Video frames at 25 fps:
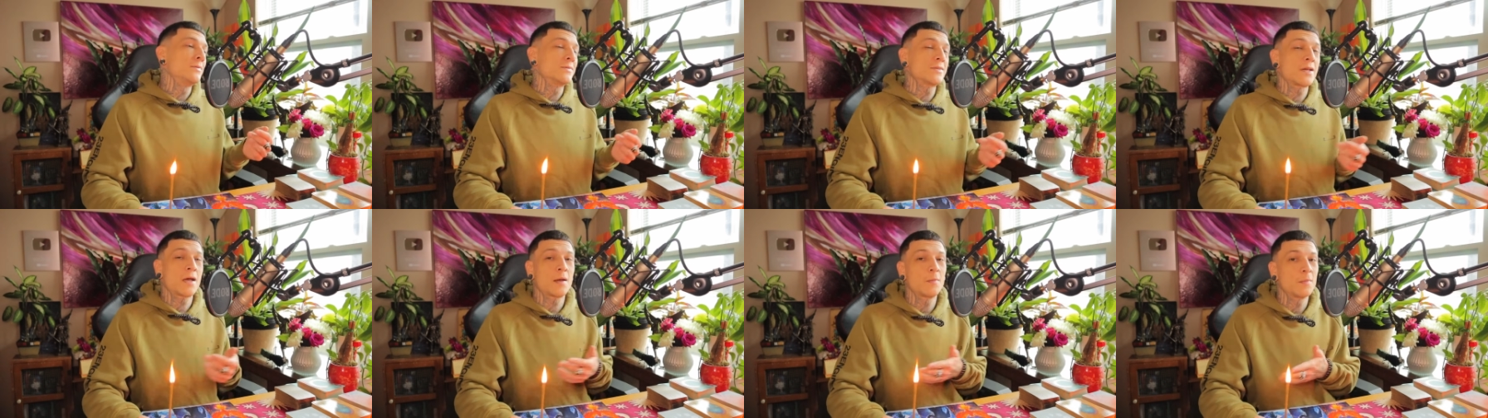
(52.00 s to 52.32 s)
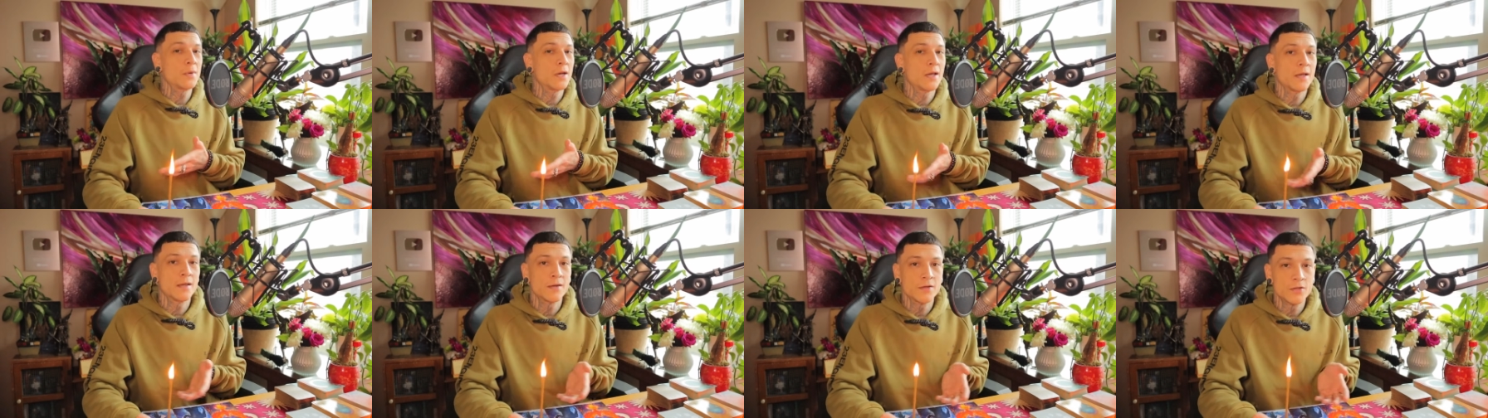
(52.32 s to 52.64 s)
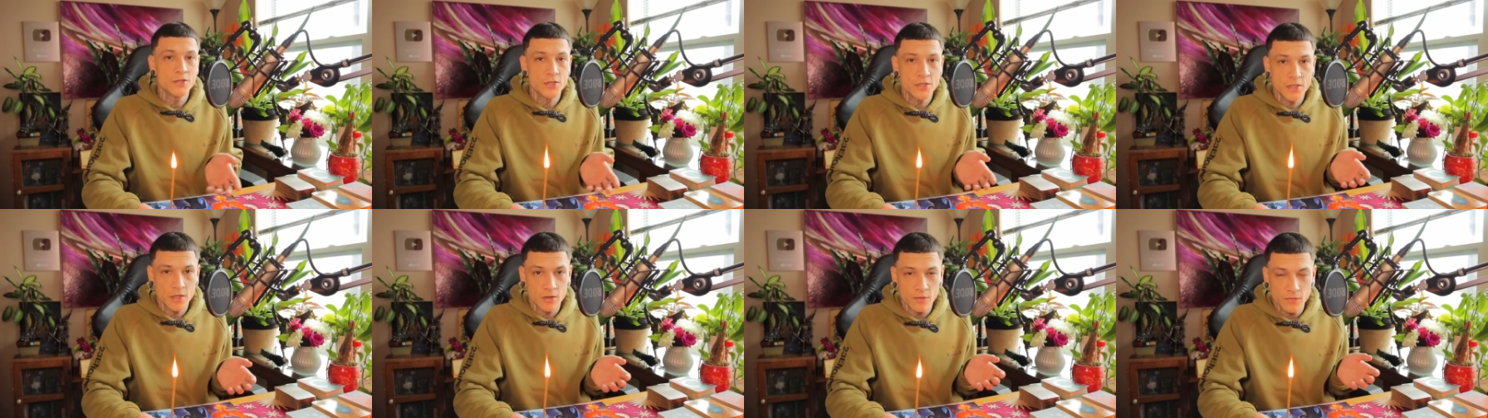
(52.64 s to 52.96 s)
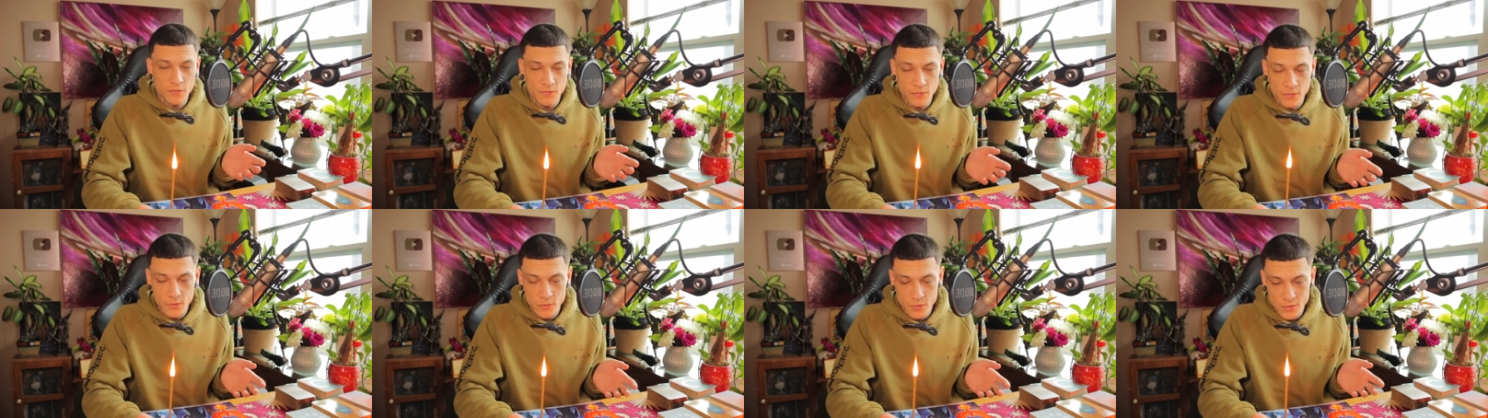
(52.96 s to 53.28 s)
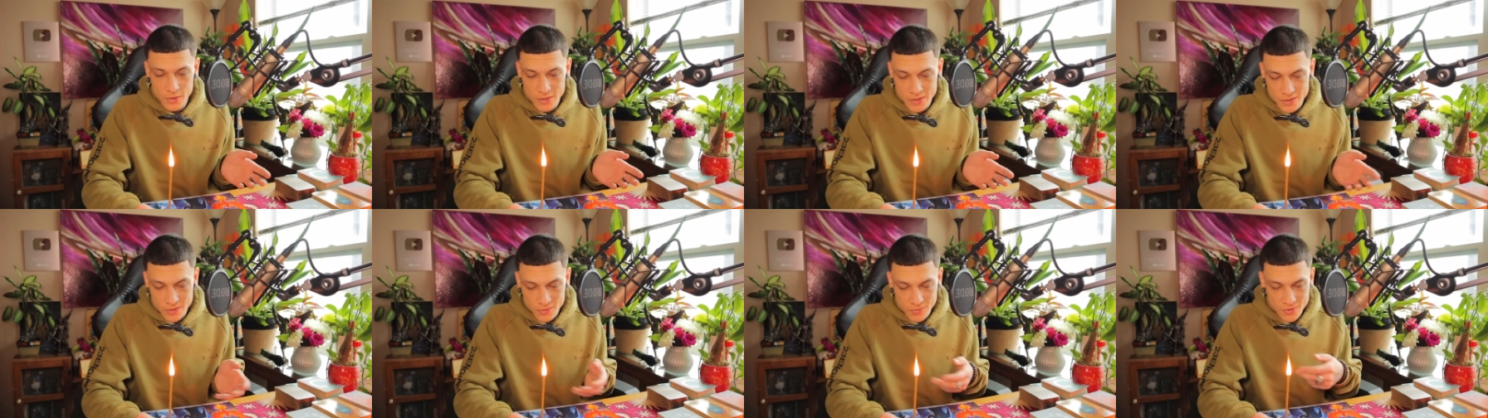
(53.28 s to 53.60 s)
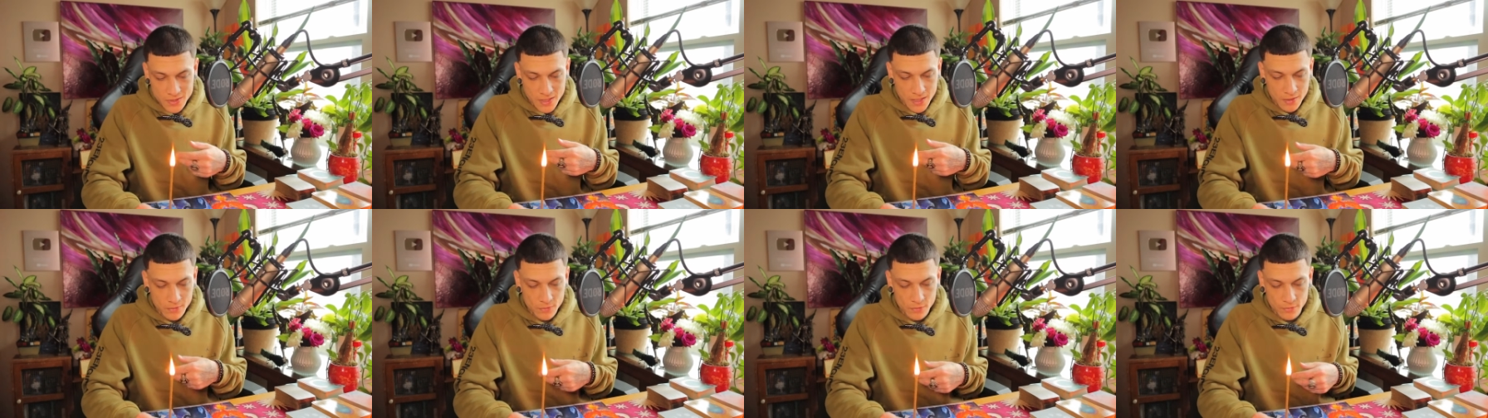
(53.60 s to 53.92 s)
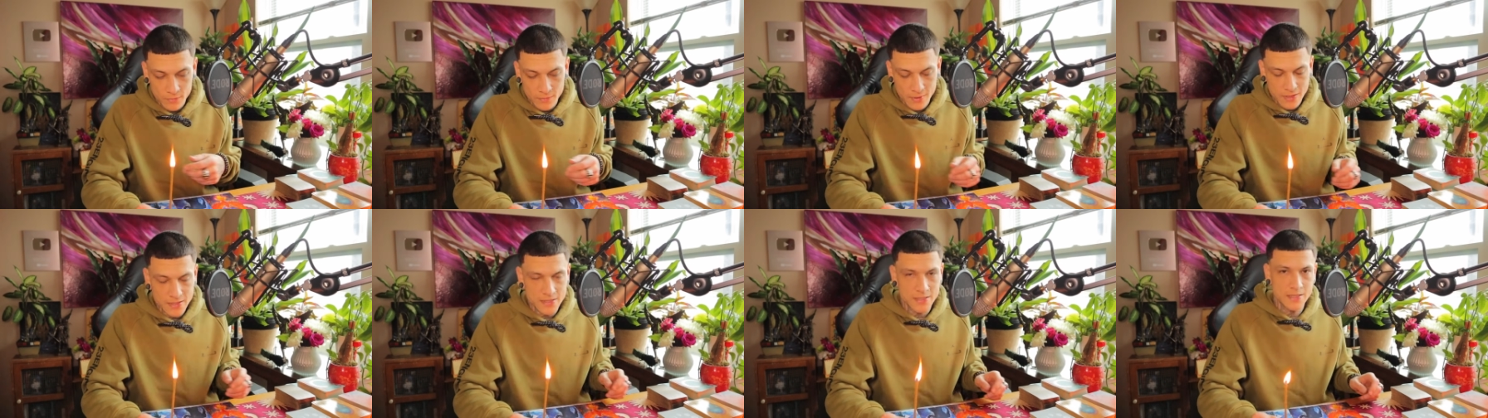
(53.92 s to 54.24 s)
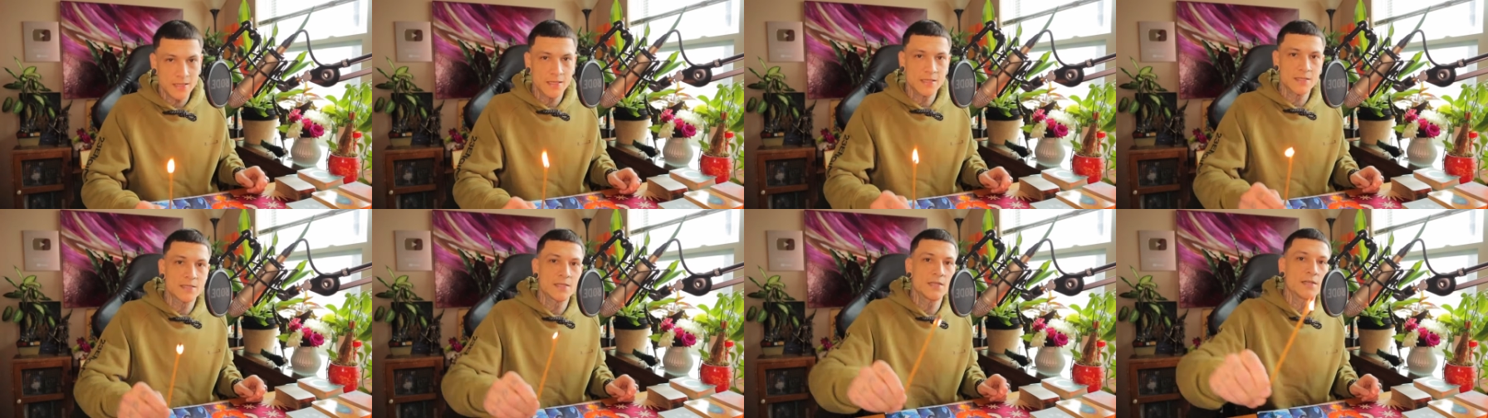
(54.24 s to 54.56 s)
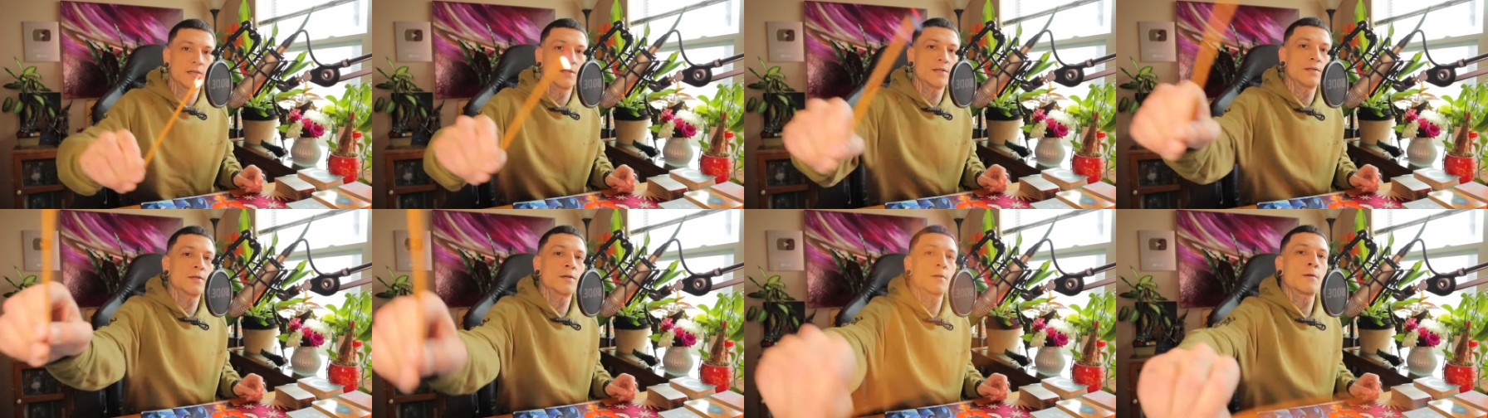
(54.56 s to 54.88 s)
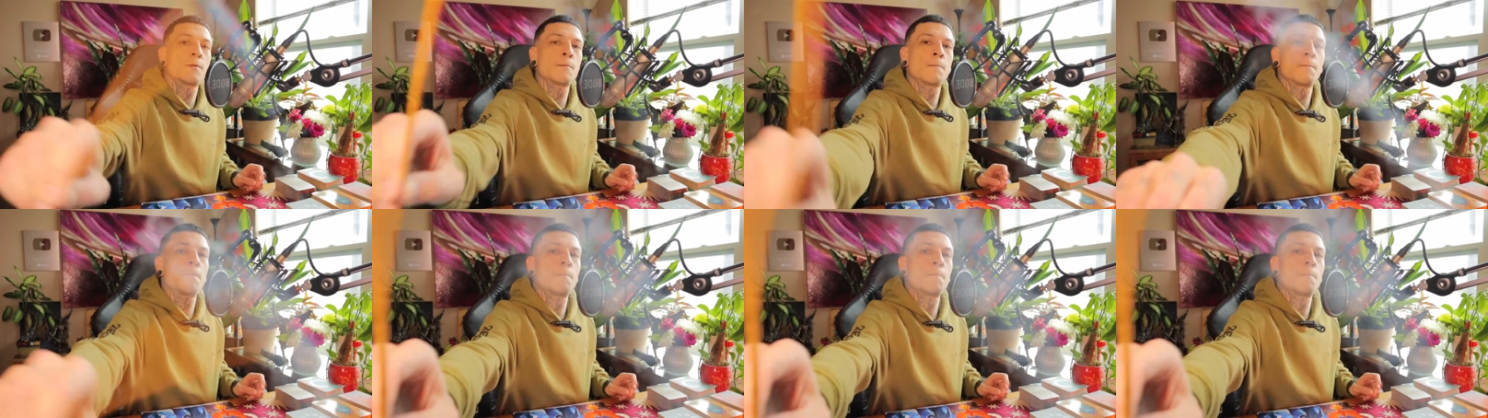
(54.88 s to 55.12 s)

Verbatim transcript: Time and energy are fluid, so take what resonates here.